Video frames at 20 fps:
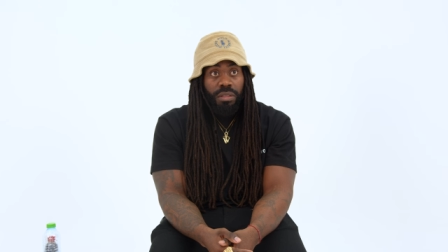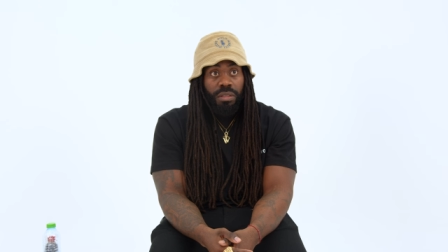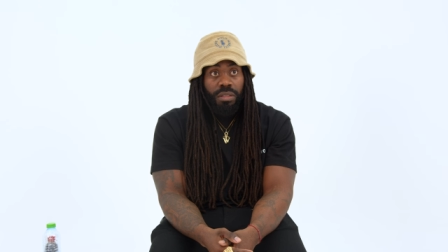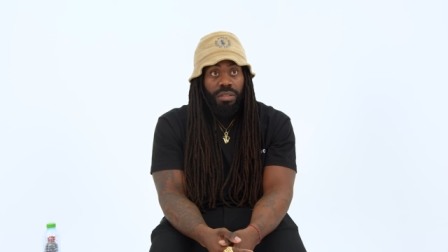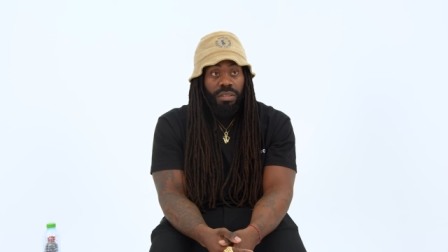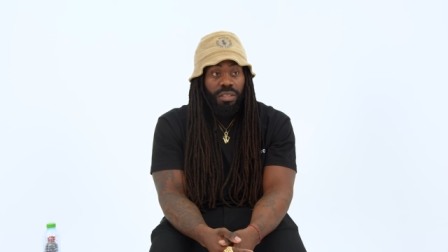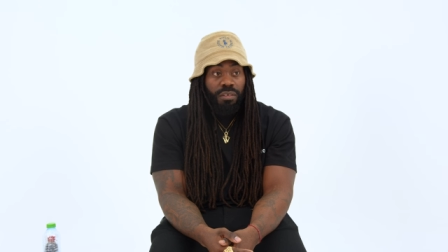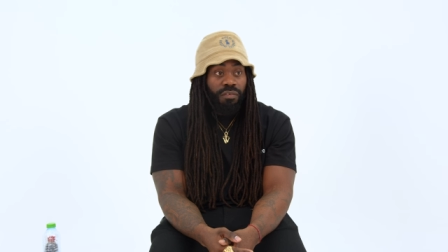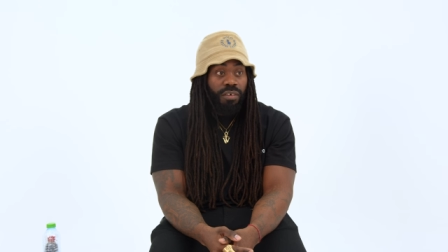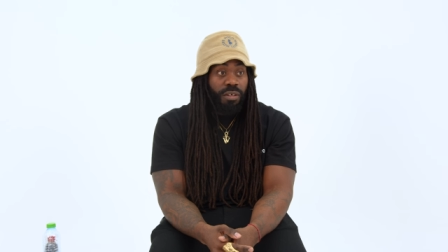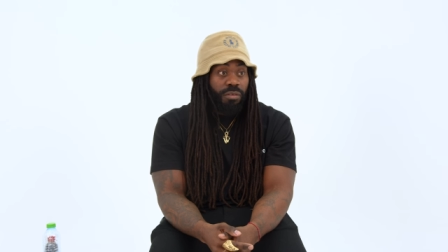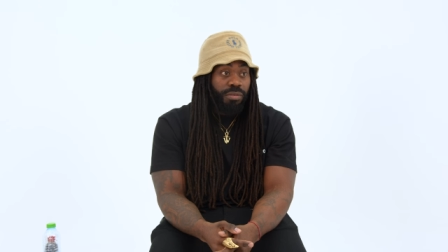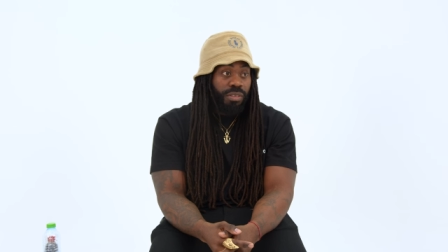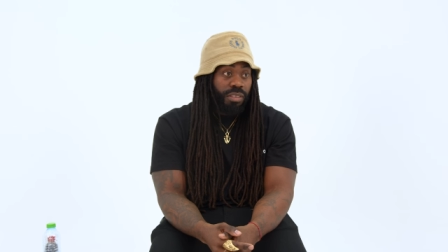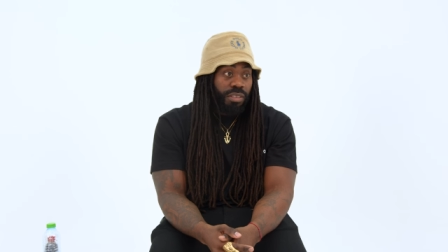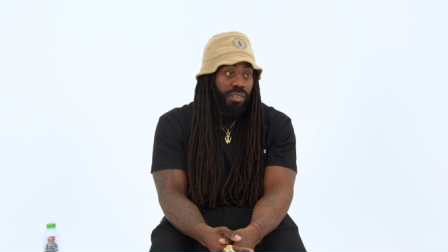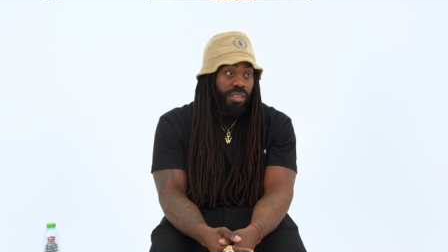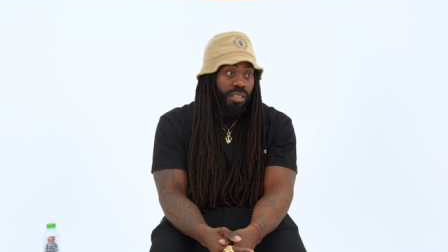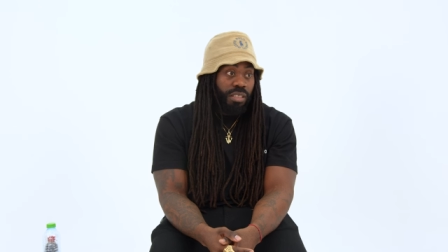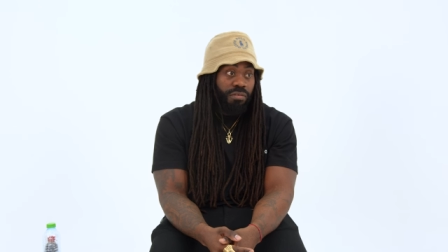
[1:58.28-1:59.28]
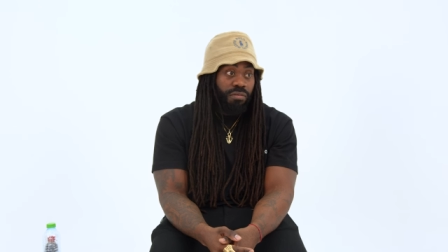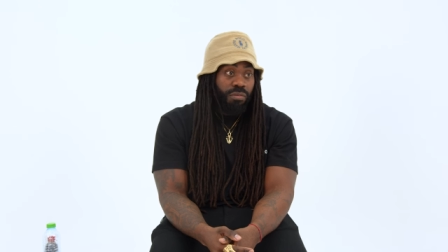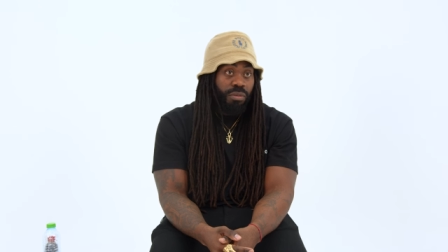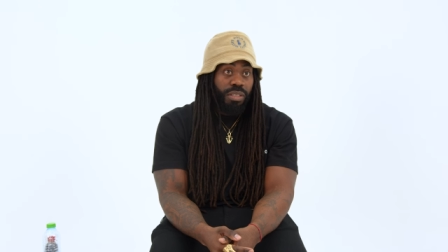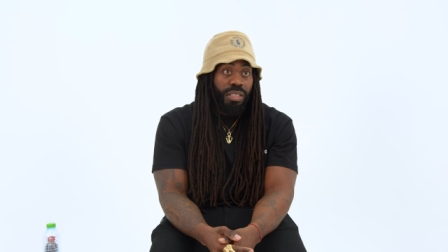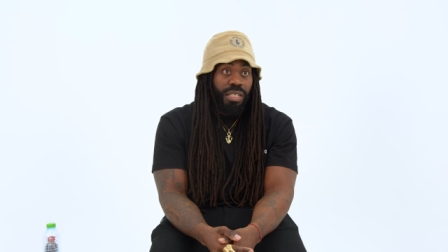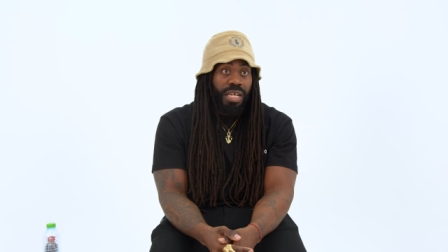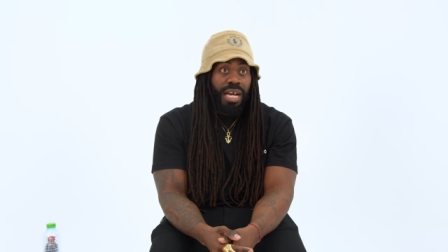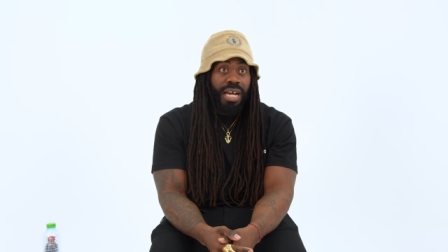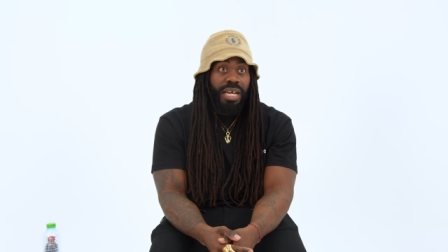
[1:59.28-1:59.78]
Because if I'm successful
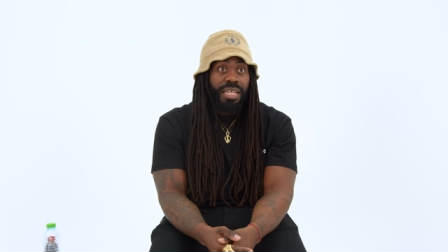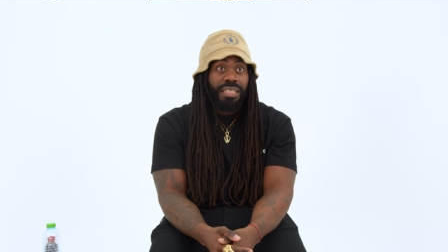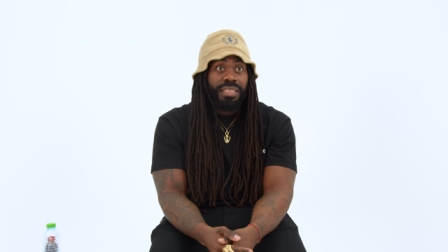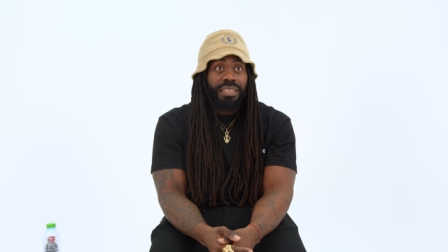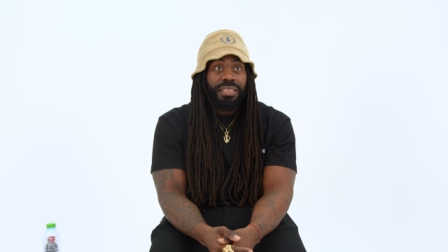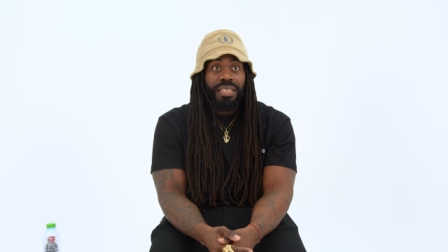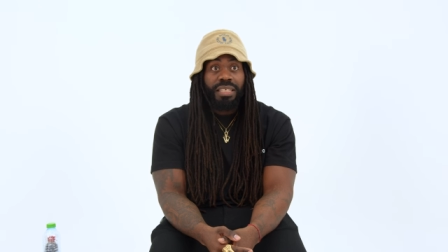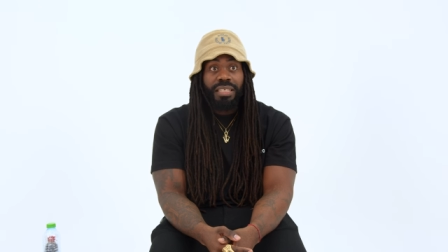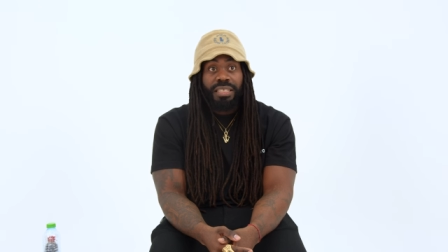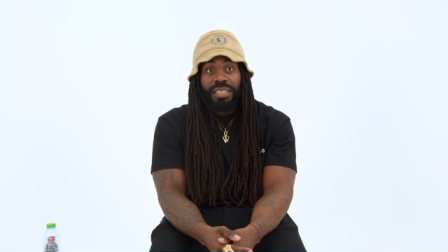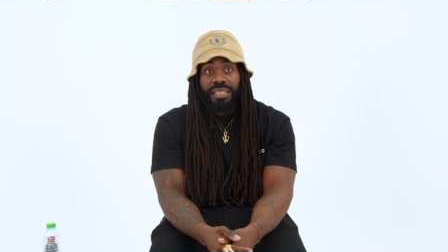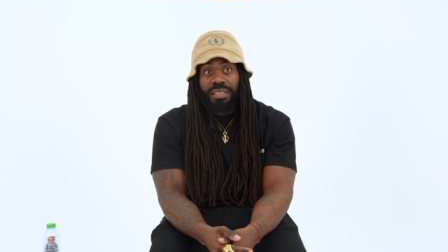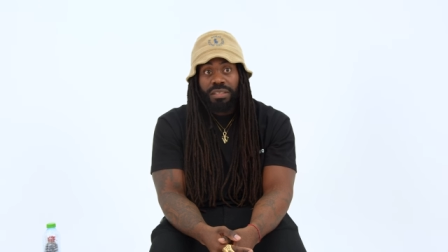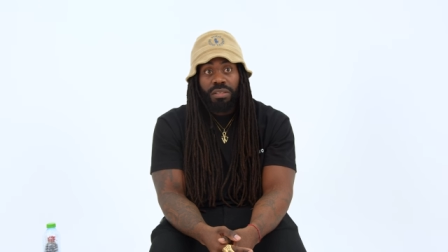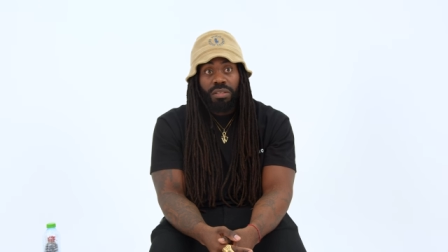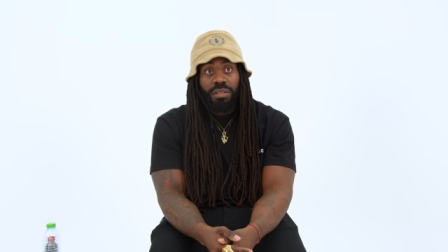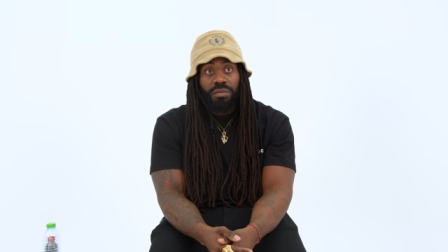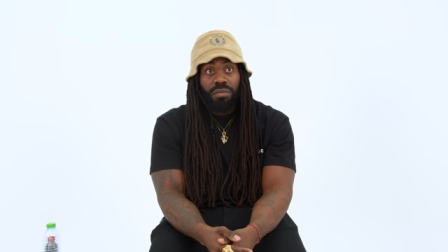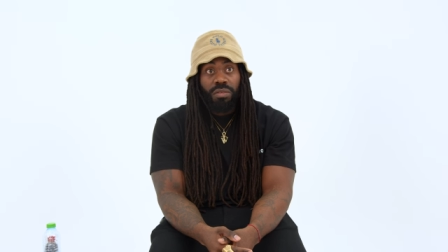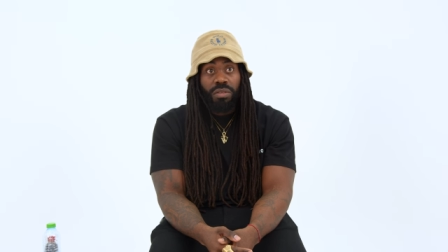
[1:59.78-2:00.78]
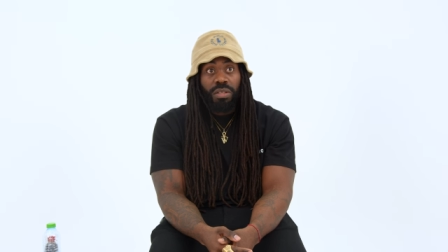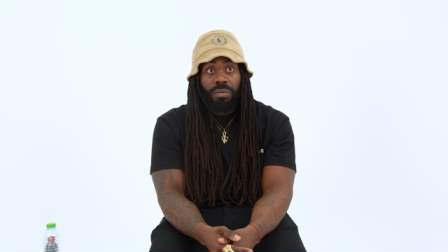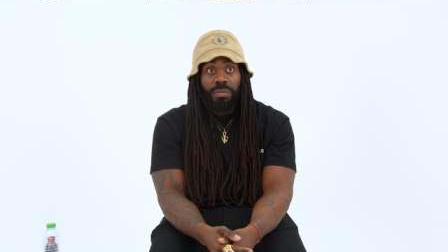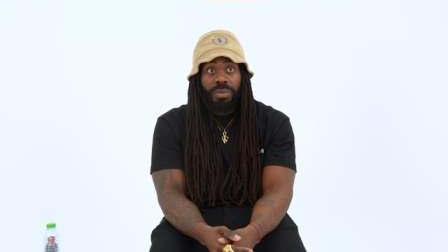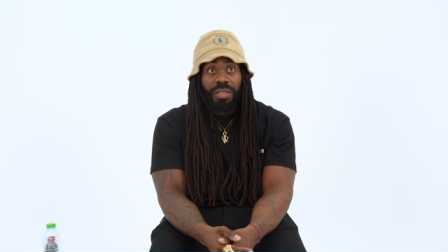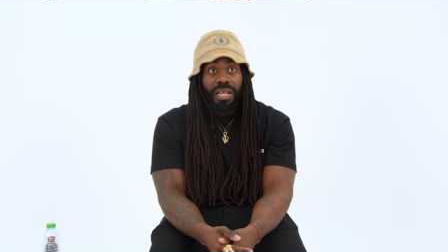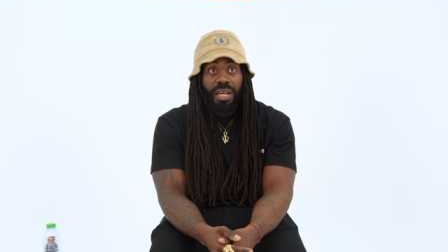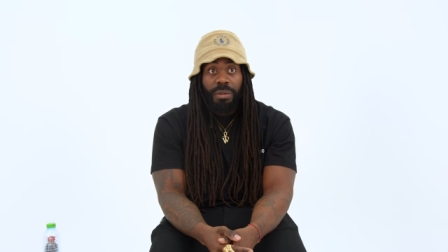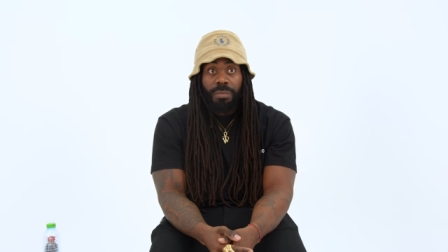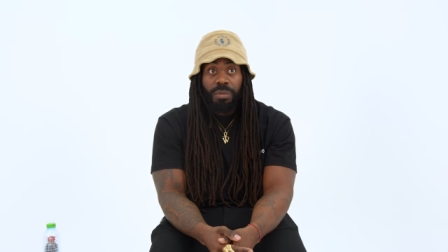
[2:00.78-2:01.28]
in that, at least at the end of the road, I'll
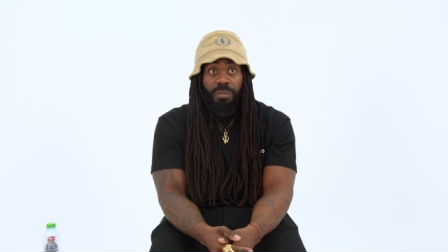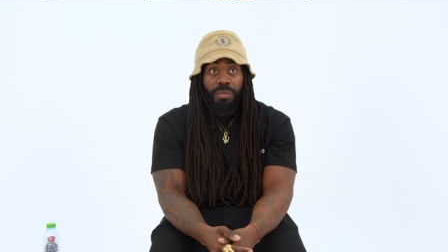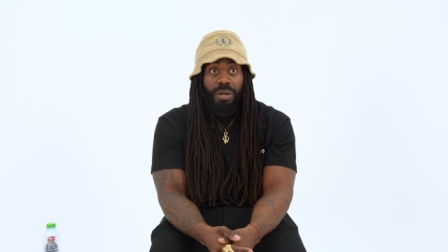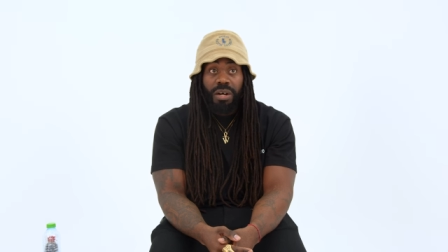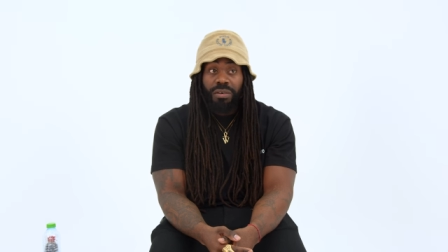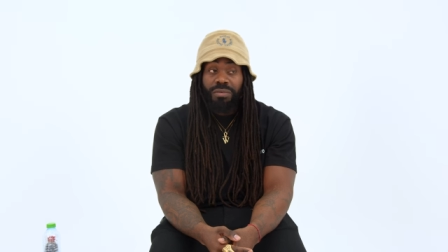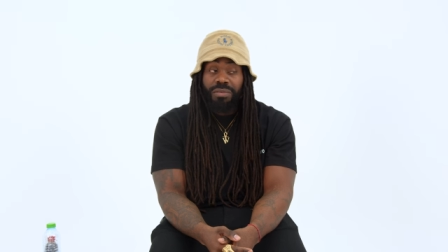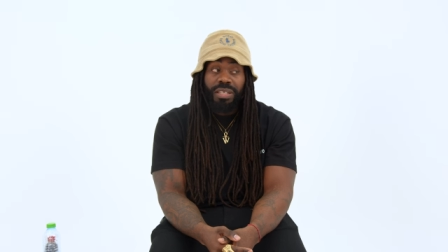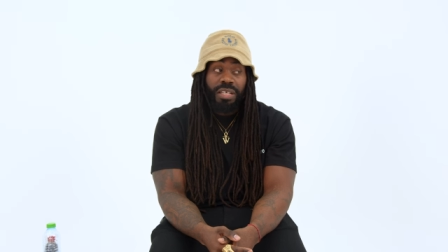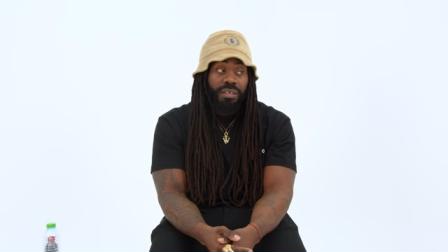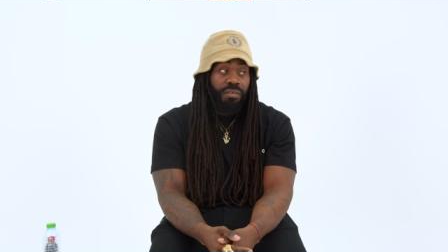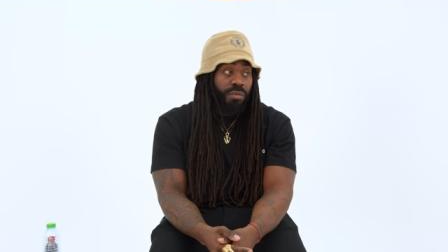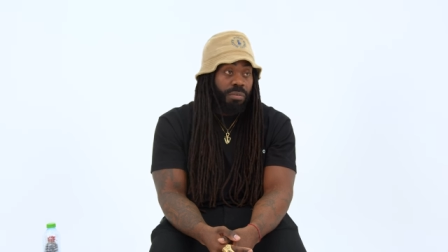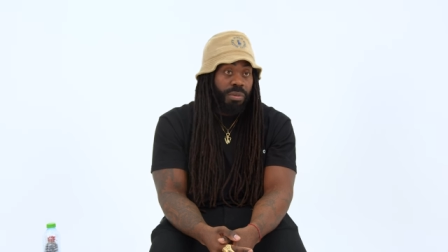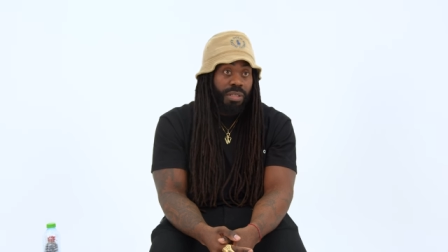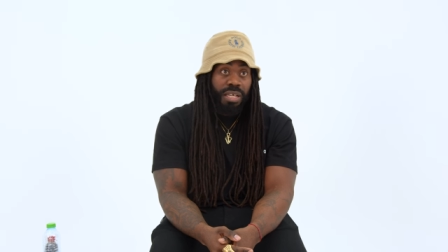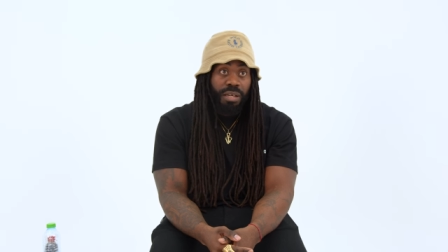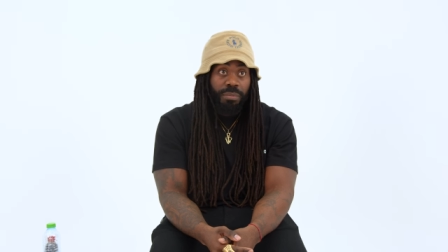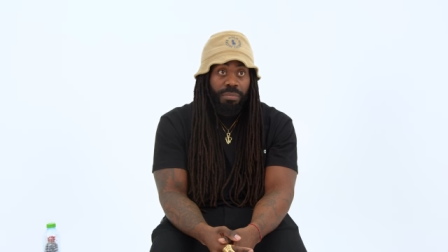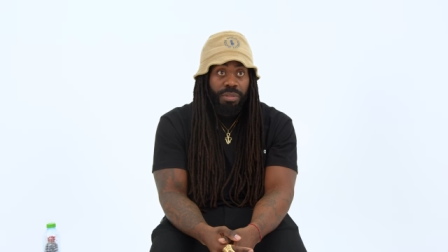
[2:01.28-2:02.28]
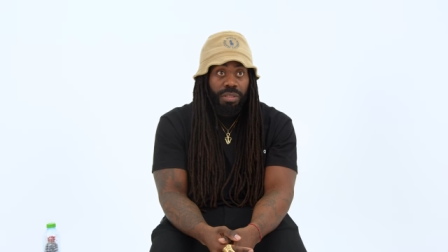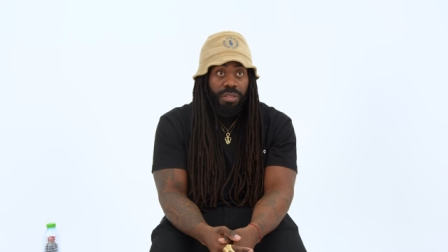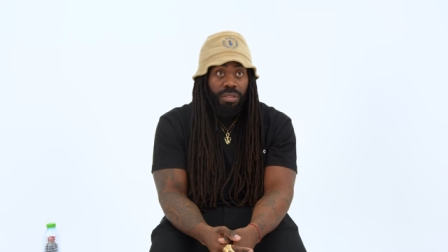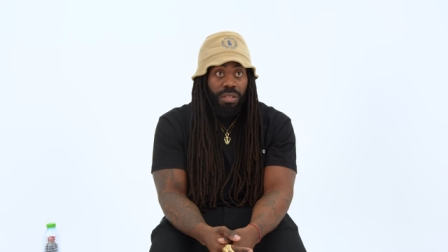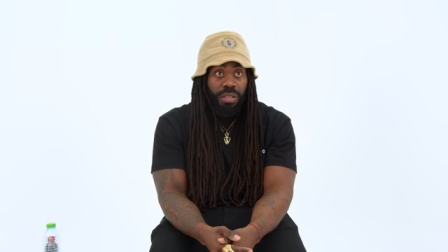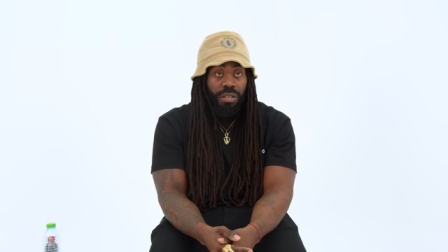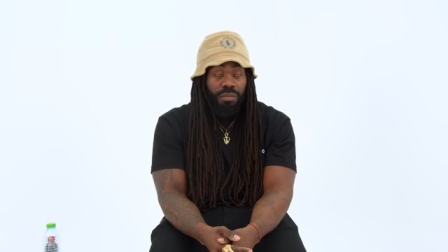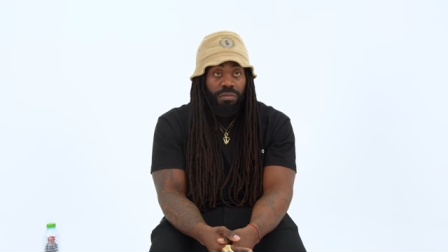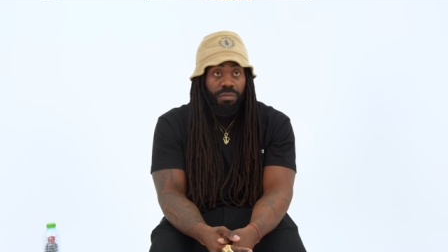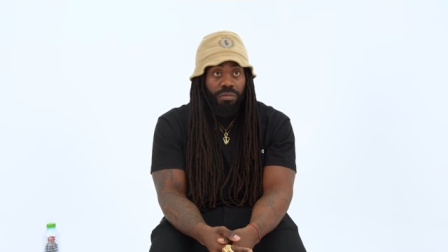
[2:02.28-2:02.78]
be happy, but I'll never be happy in
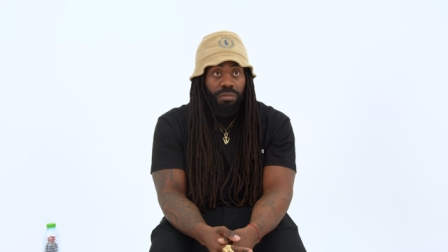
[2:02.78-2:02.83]
the other